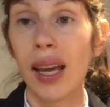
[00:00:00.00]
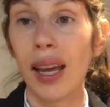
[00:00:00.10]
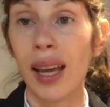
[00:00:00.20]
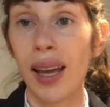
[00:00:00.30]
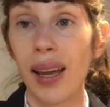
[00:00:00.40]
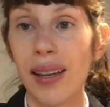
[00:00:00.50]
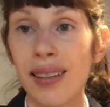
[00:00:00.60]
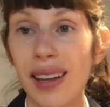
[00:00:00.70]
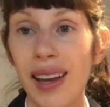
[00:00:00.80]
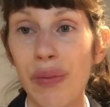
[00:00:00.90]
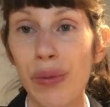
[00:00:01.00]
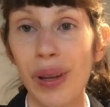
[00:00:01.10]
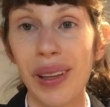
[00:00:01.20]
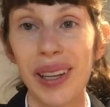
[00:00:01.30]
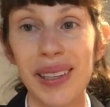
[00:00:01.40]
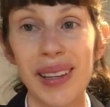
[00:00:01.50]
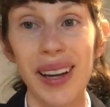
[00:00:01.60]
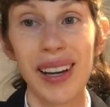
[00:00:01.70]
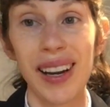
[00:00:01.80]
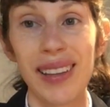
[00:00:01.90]
And I'm really
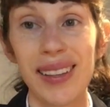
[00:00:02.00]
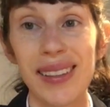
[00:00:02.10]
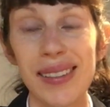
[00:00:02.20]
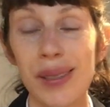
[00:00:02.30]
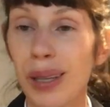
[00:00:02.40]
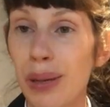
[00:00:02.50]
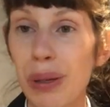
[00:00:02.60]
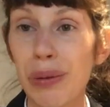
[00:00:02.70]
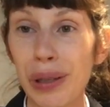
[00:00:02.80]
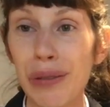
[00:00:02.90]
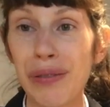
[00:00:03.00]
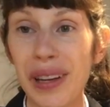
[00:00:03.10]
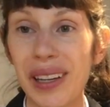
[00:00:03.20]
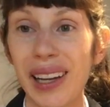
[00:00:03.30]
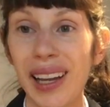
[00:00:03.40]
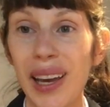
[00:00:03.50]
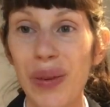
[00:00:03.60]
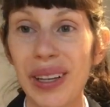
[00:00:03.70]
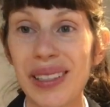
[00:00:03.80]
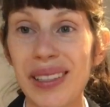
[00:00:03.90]
excited. I think this is going to be really fun. I can't
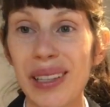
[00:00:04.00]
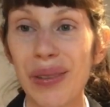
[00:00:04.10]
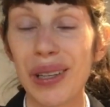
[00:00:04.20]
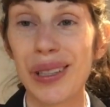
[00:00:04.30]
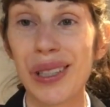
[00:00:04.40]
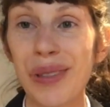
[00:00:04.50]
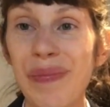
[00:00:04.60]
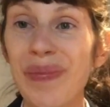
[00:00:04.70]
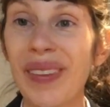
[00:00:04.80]
wait to see what you do.